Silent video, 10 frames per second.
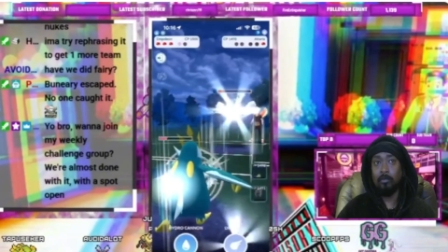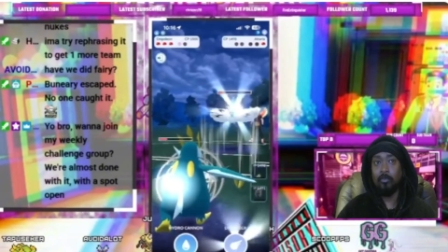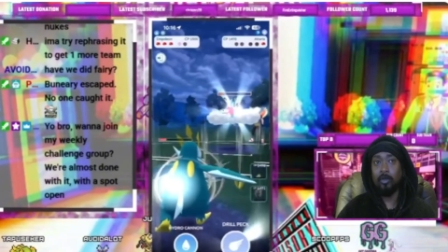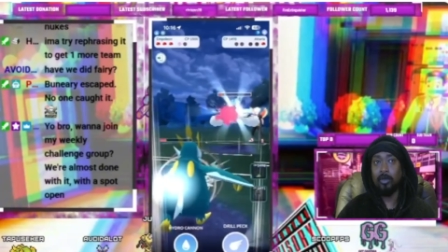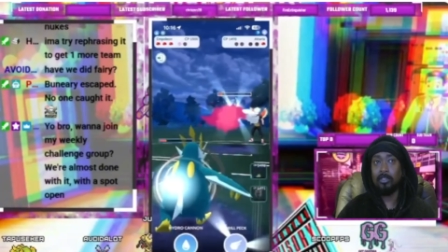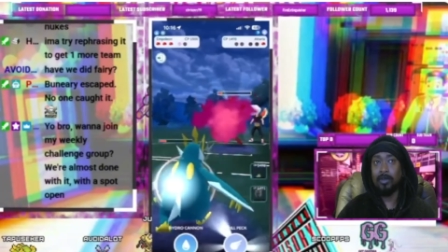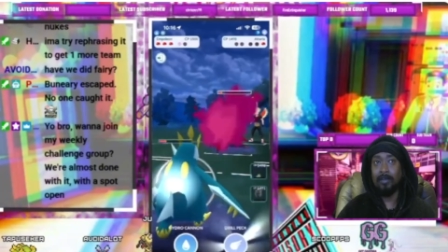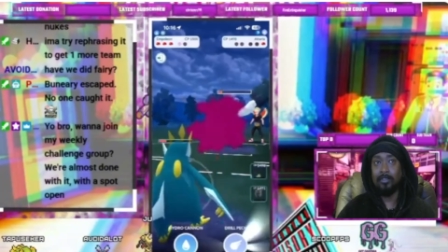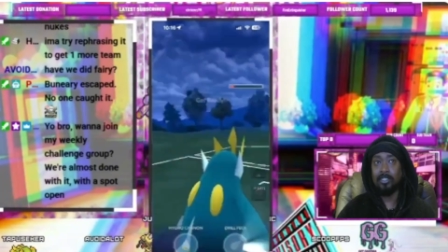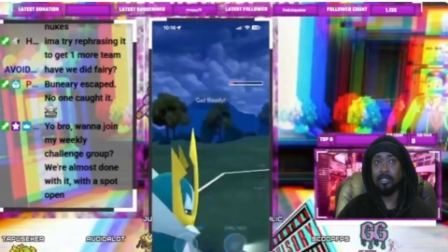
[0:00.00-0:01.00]
We also have
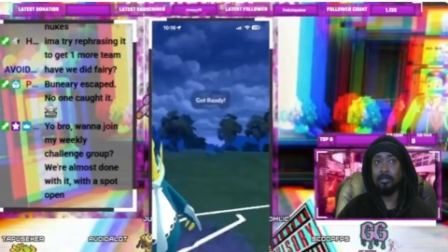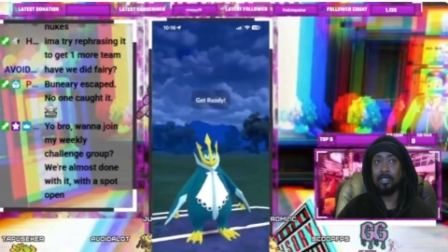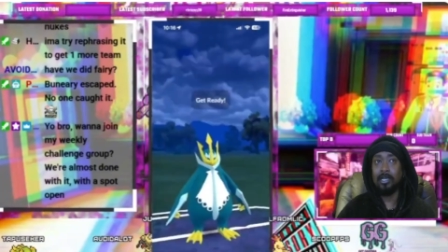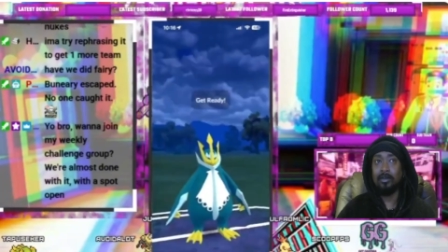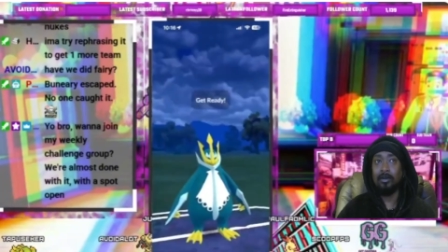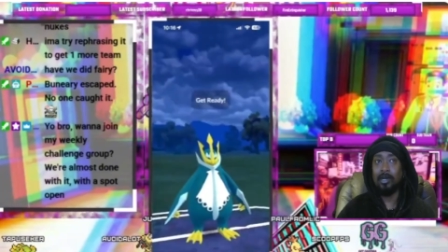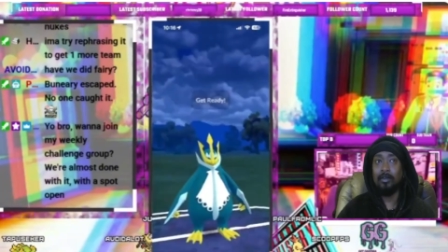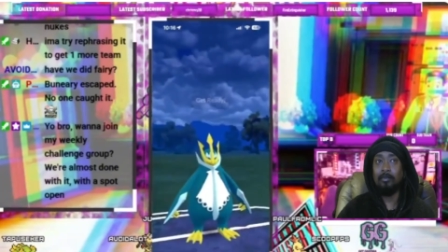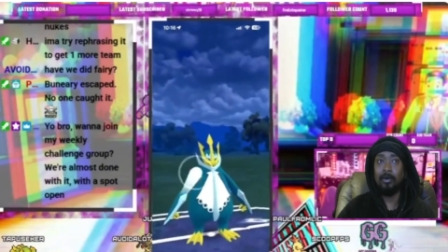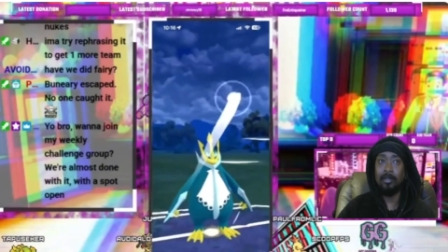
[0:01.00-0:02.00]
a shield here on our
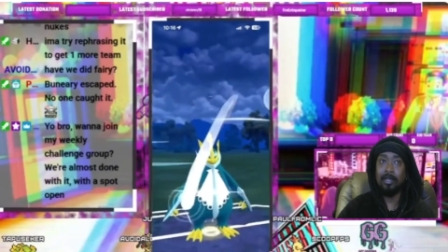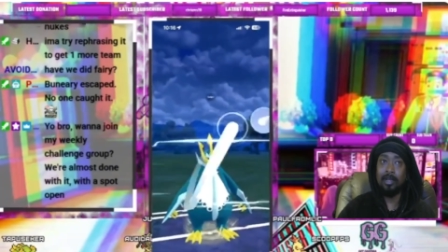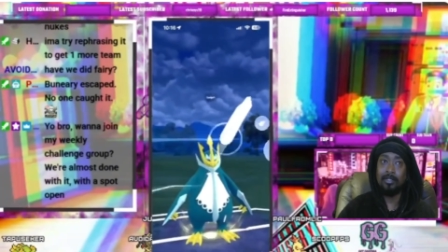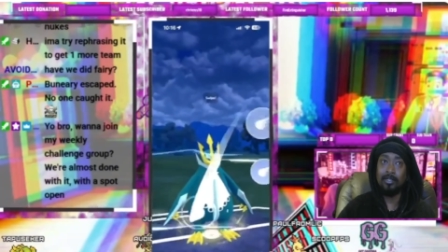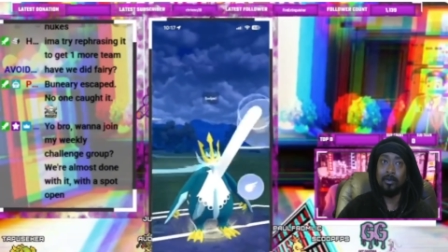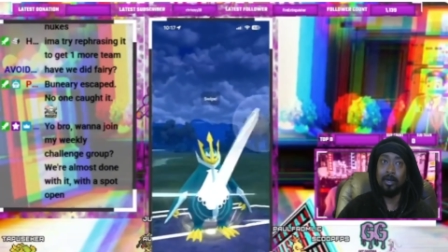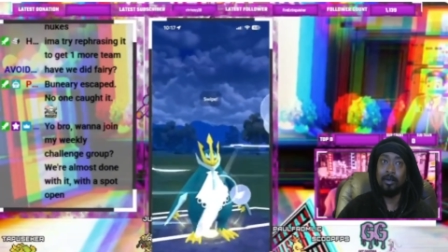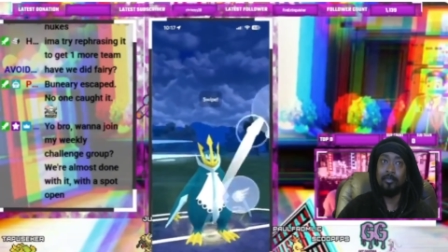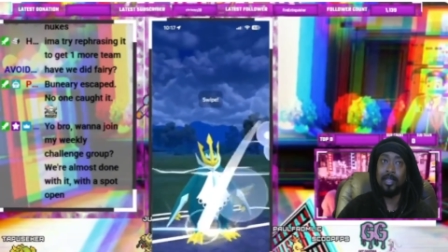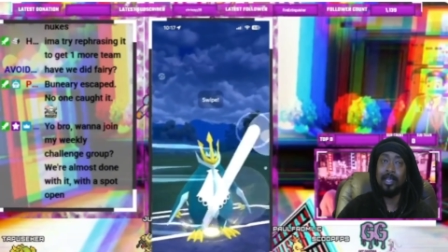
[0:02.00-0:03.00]
Empoleon,
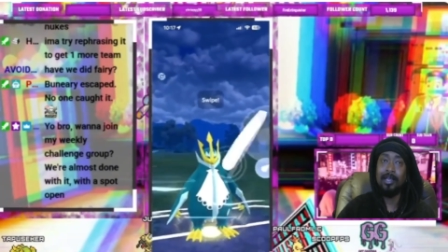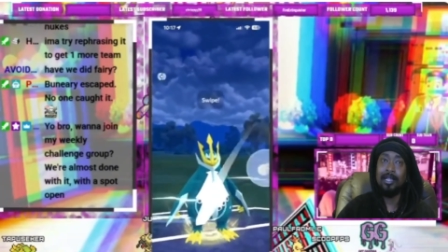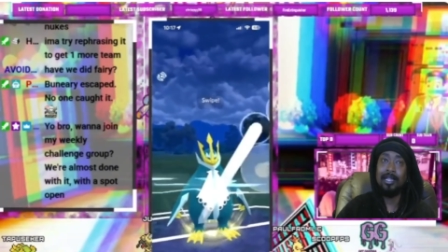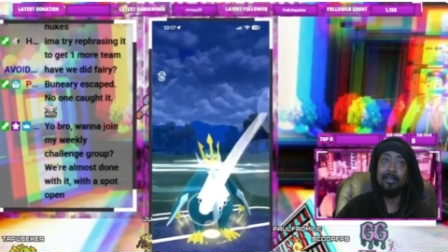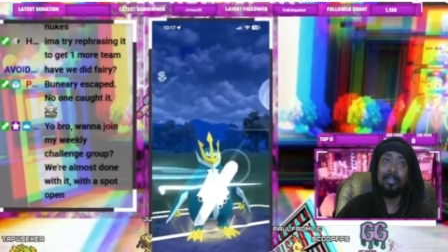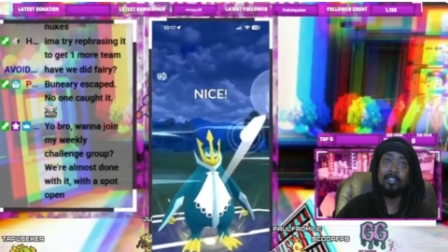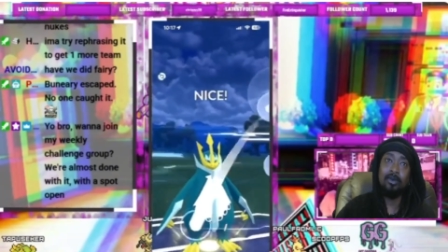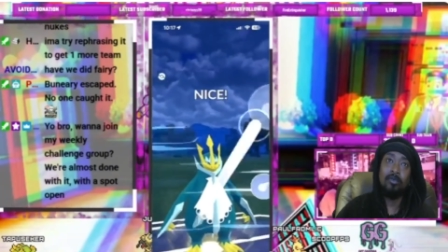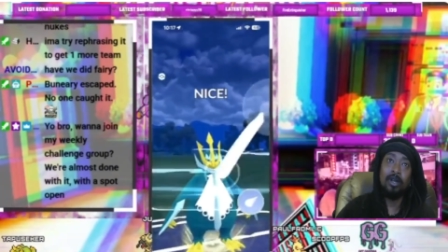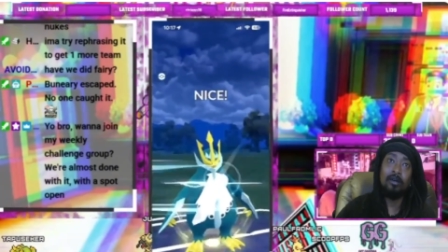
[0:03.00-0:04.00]
so there is no
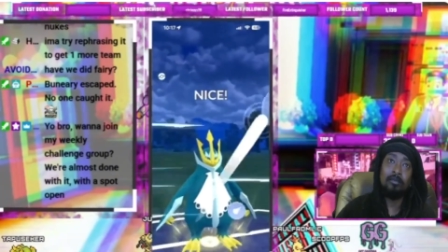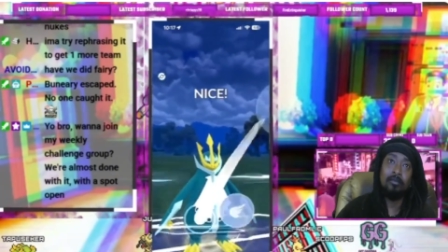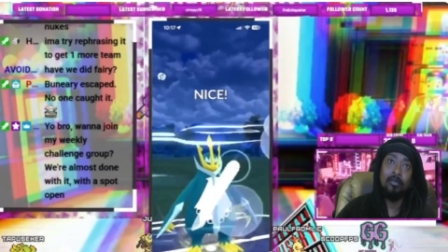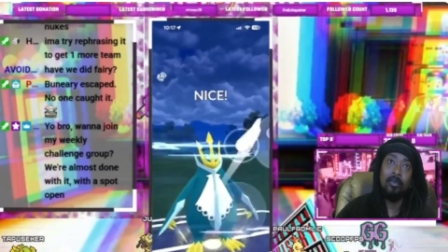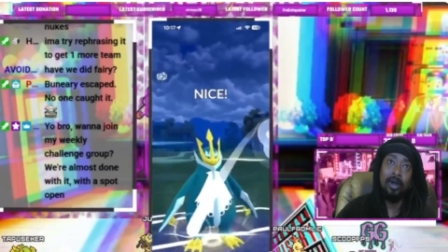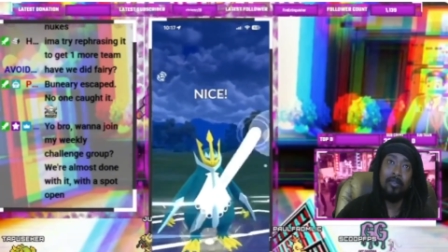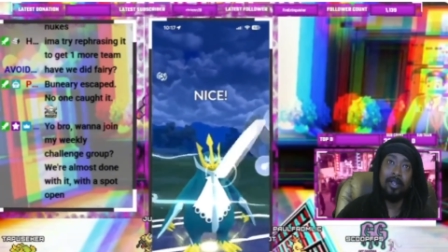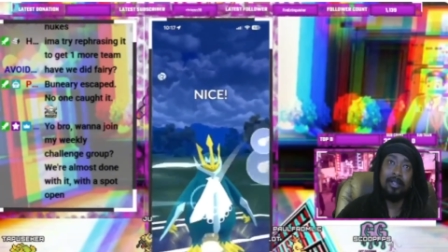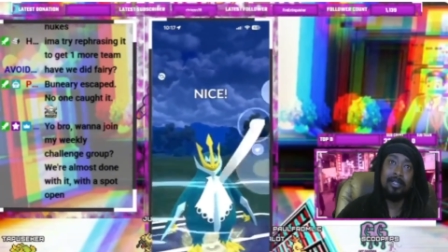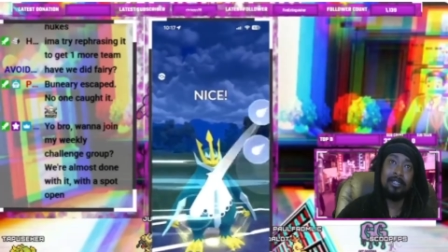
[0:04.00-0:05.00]
realm where
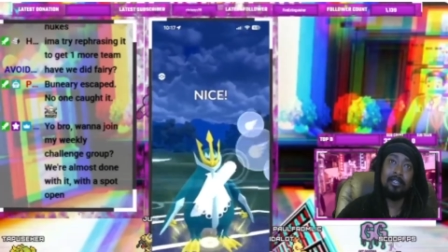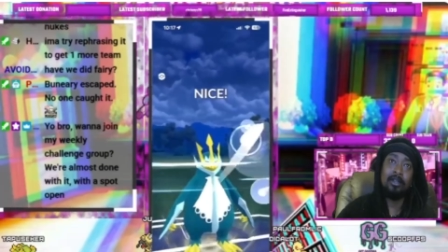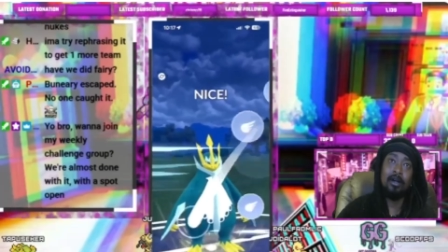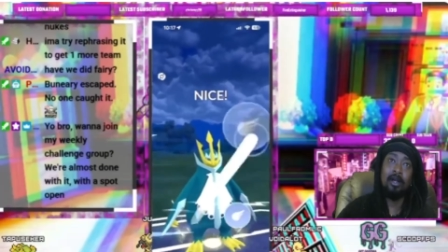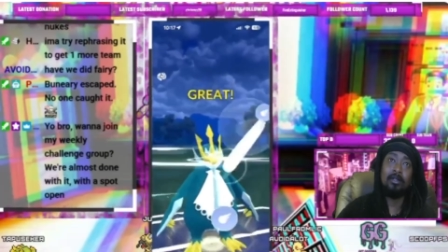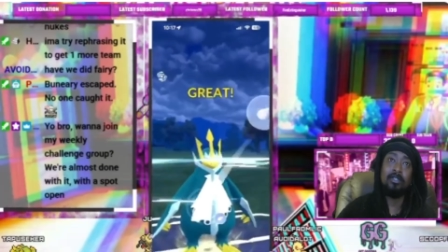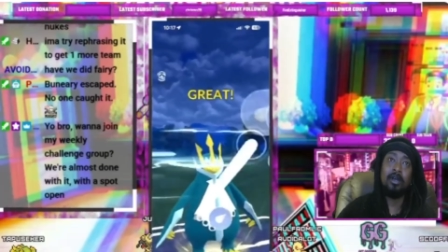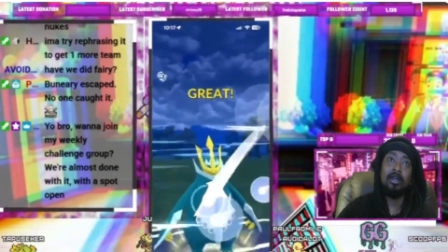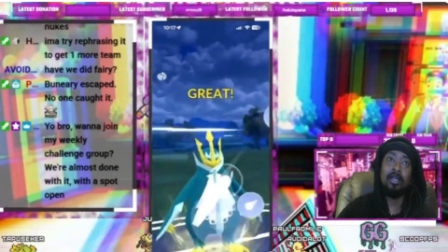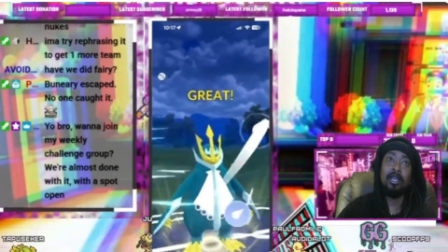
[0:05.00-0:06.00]
this
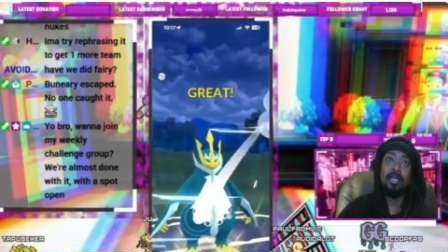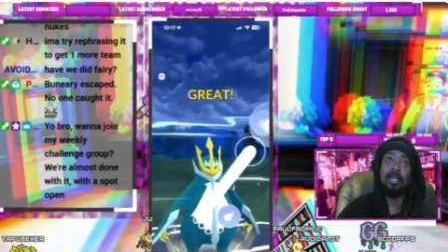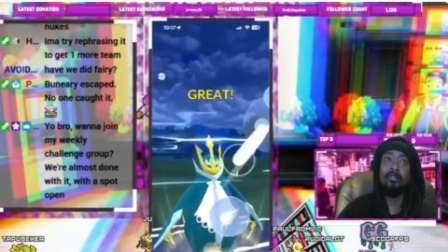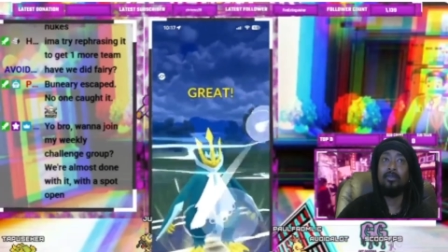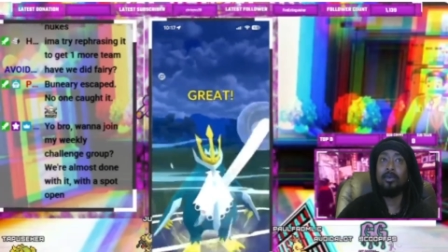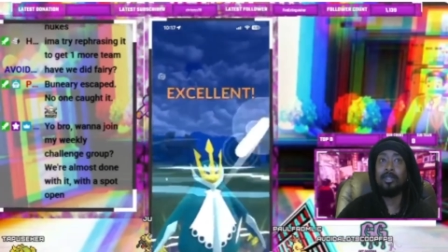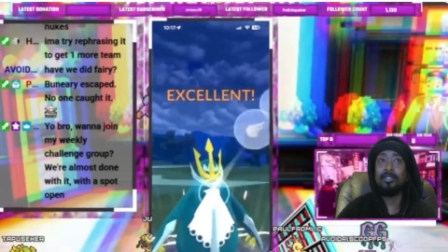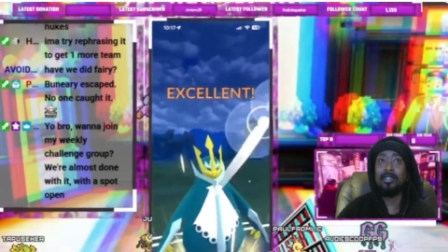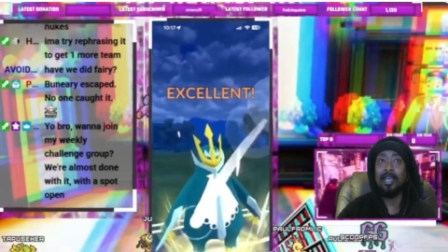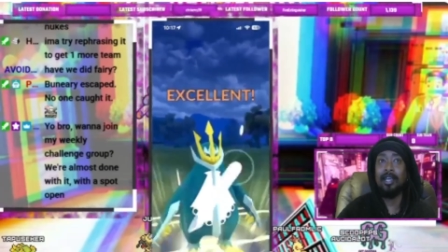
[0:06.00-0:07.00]
Altaria can get through
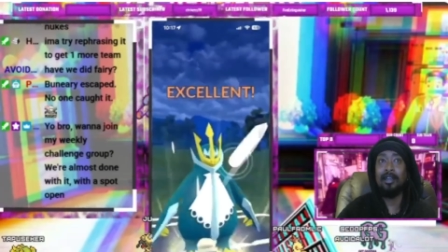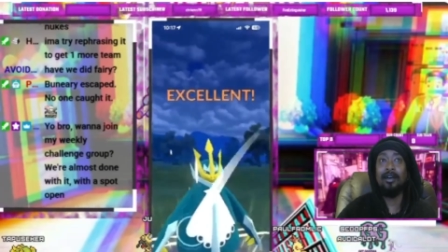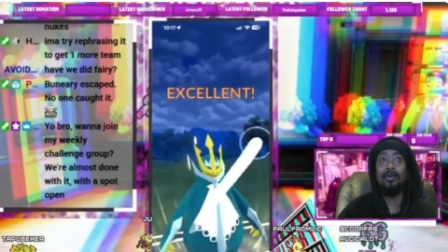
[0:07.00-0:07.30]
us, and